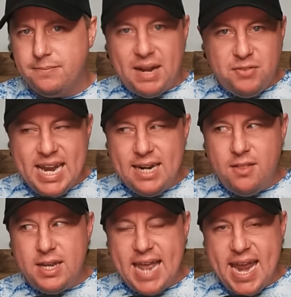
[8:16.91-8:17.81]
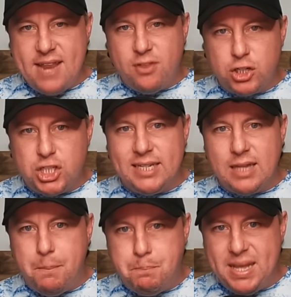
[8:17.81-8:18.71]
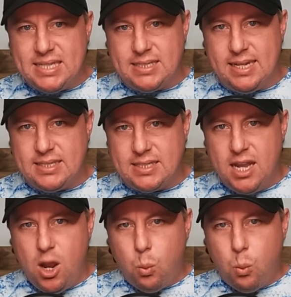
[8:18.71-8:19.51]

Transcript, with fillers: but at the end of the day, they're still a business.